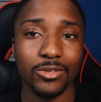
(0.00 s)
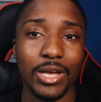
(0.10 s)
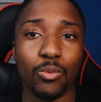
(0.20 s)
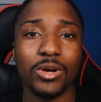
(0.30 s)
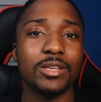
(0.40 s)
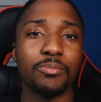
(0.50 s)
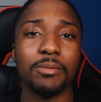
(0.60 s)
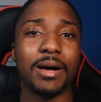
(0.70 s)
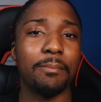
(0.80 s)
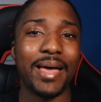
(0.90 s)
So I wanted to
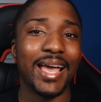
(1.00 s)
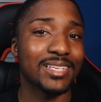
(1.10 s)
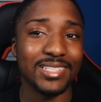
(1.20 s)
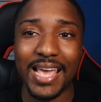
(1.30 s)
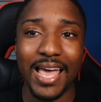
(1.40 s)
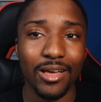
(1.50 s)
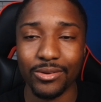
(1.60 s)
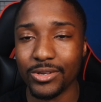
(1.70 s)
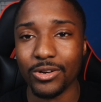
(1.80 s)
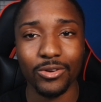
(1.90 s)
put my bags down,
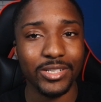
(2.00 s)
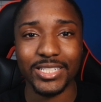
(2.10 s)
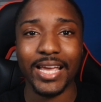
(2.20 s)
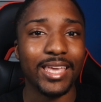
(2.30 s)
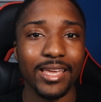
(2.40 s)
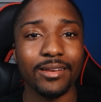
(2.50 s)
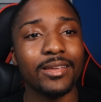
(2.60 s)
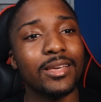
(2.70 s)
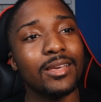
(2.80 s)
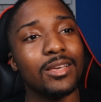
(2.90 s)
you know, and check in.
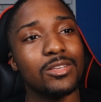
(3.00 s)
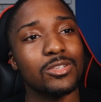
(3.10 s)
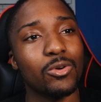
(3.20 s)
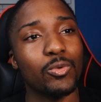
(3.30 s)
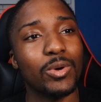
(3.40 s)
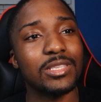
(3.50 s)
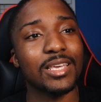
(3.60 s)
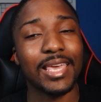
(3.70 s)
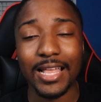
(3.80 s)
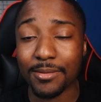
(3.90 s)
So we went to
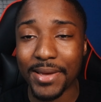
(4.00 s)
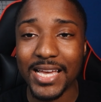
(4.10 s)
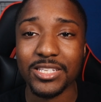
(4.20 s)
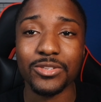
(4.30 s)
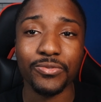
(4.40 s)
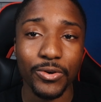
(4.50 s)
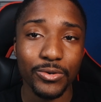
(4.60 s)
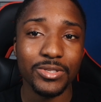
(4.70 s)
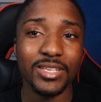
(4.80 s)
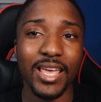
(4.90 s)
Calabasas
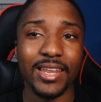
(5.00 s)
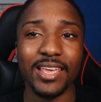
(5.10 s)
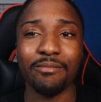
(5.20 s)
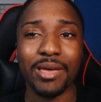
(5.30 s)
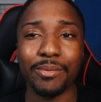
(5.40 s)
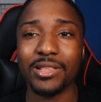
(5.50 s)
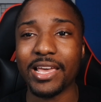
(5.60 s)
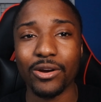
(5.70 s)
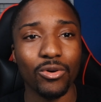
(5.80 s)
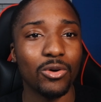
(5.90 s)
first, and then maybe
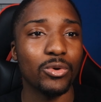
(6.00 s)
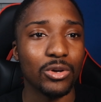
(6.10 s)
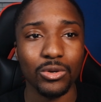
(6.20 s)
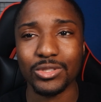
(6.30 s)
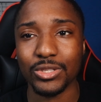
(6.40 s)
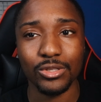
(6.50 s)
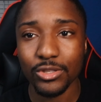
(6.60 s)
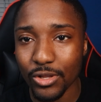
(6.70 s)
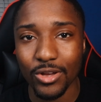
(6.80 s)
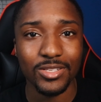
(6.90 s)
later on we'll go to
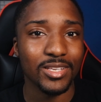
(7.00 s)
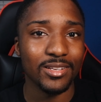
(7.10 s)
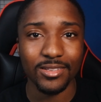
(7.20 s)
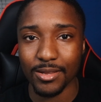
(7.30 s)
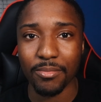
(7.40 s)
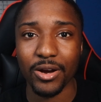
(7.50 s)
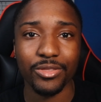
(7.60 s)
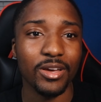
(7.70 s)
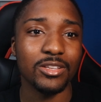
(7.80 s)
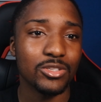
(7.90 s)
Slauson, the
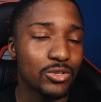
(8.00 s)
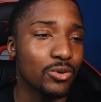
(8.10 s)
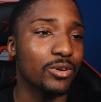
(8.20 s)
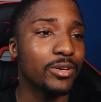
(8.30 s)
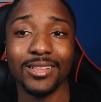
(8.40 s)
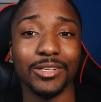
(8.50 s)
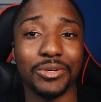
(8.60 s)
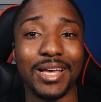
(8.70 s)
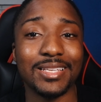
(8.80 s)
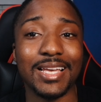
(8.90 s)
marathon store.
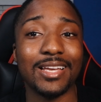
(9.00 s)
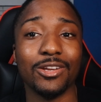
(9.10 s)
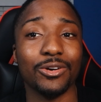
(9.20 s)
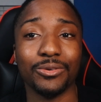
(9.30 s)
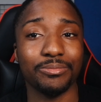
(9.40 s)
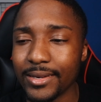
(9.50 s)
Little as I know.